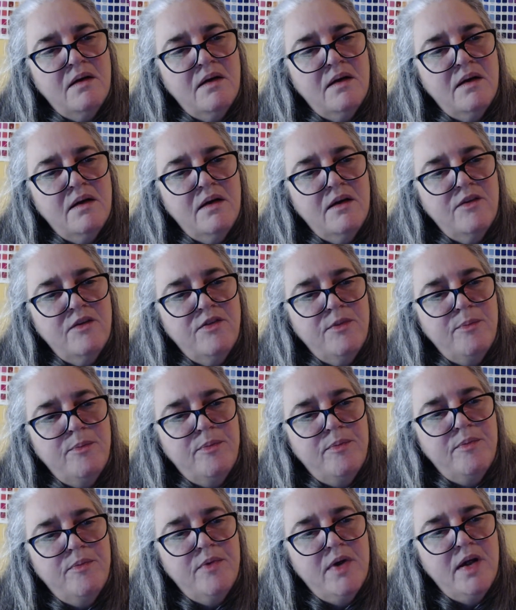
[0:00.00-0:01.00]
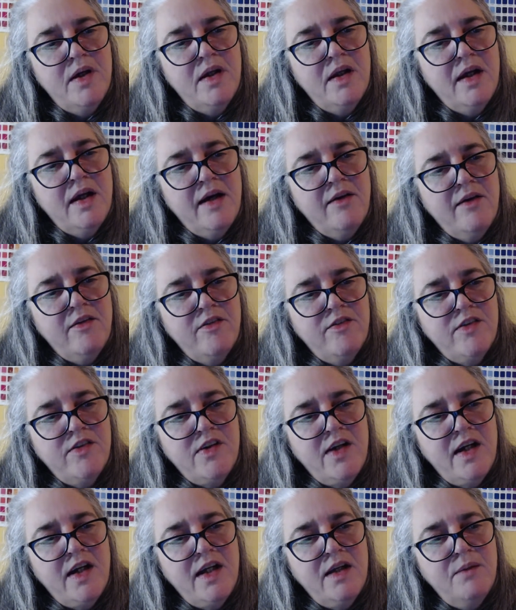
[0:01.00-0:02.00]
And however
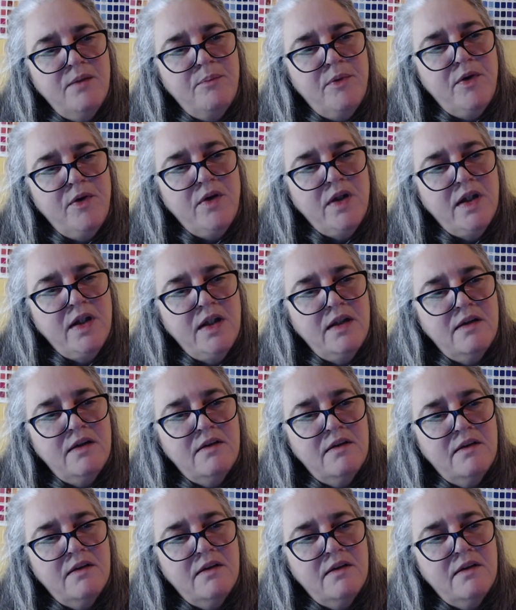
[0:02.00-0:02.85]
tight you pull it.